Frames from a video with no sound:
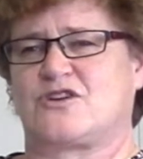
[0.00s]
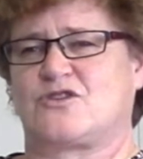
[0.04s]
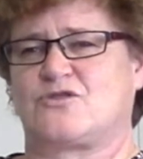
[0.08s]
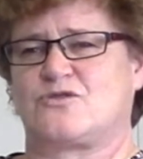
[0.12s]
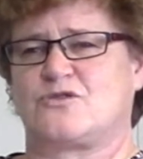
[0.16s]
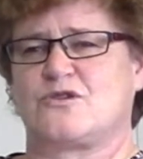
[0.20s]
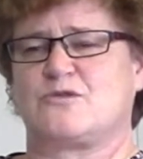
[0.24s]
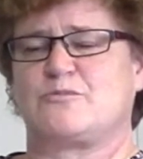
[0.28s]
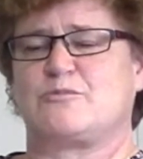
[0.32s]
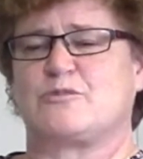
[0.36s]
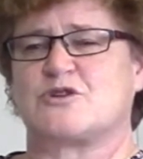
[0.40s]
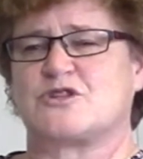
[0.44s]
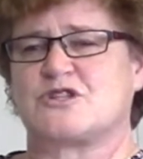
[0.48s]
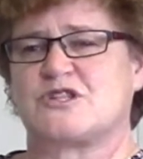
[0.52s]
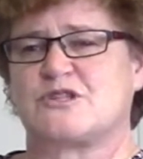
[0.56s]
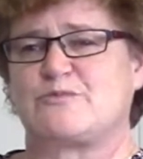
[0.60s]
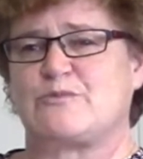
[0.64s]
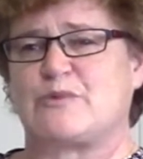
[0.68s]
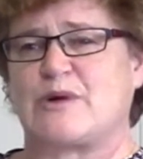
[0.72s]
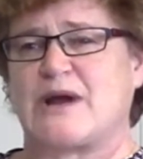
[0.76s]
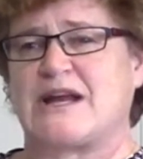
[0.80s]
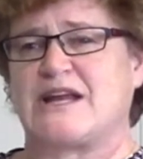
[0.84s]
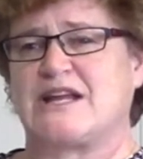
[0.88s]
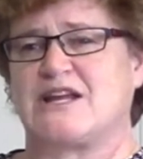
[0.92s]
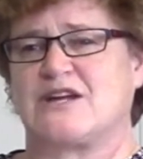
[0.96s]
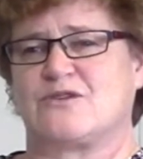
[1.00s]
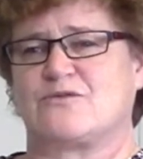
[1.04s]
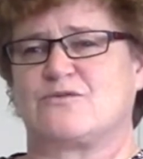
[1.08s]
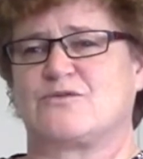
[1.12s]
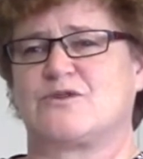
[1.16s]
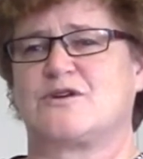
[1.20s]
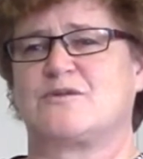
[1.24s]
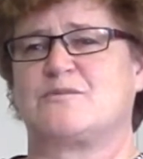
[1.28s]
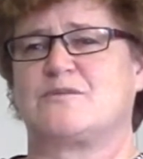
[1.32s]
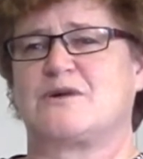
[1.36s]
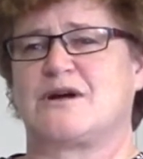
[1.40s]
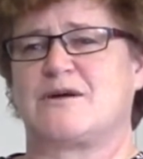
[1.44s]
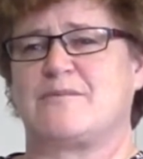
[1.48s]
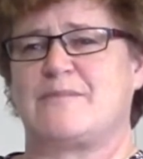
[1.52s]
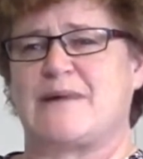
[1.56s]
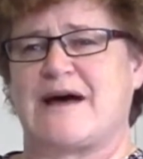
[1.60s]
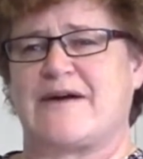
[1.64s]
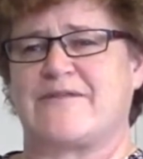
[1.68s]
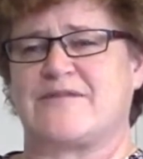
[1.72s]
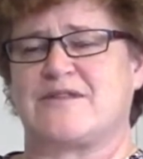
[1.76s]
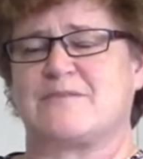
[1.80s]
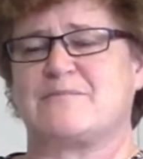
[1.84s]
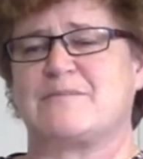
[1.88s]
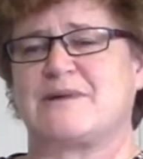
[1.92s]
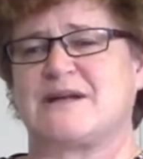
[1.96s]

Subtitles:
group or spreading a rumor about them,